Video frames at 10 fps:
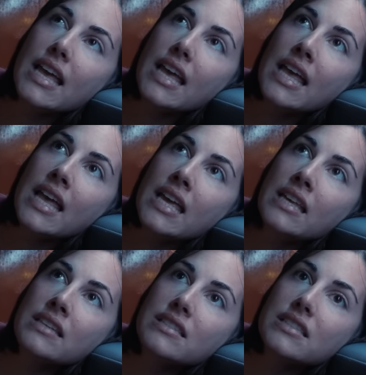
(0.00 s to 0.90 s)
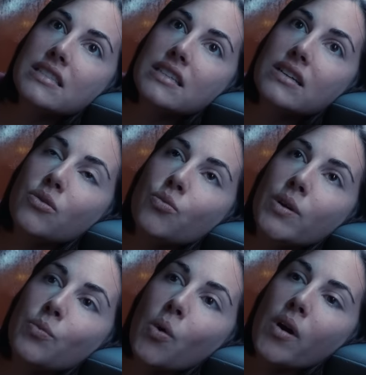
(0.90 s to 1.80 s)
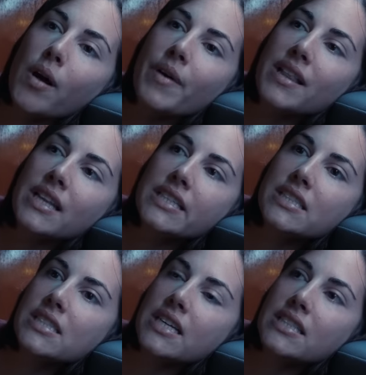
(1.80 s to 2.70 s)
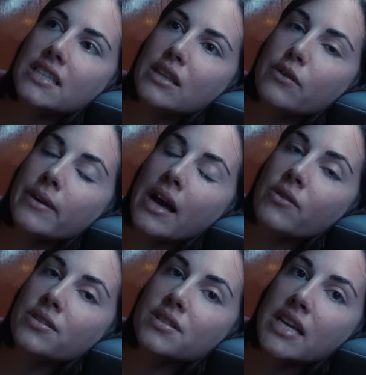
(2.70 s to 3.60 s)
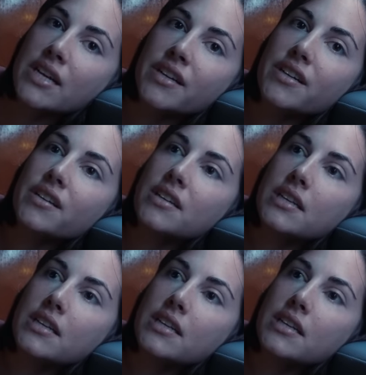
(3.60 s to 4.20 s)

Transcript: and we woke up at like six, like three hours later,